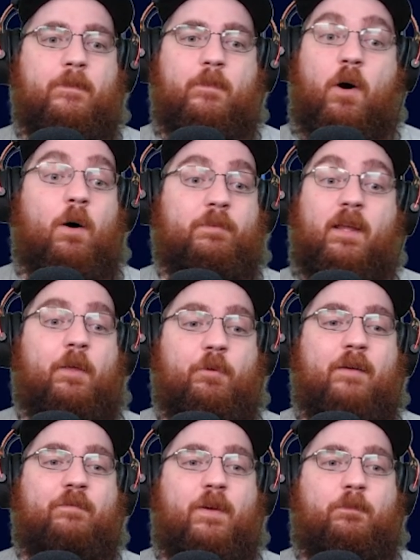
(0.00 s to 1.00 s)
Mahomes,
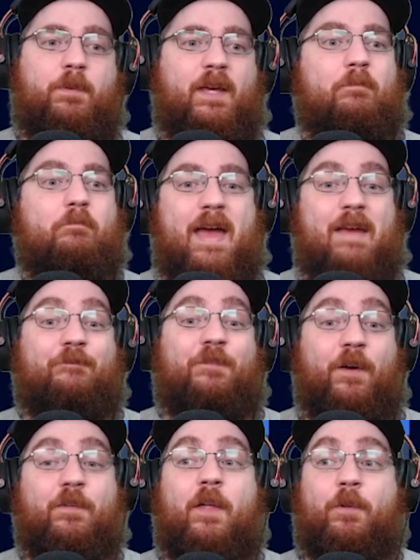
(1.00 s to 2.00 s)
another M V P.
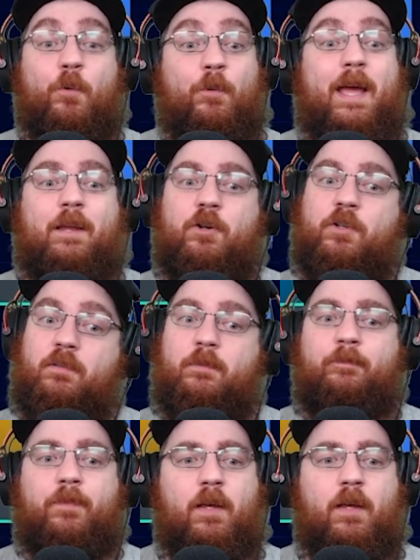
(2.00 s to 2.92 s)
Mayfield on the Raiders.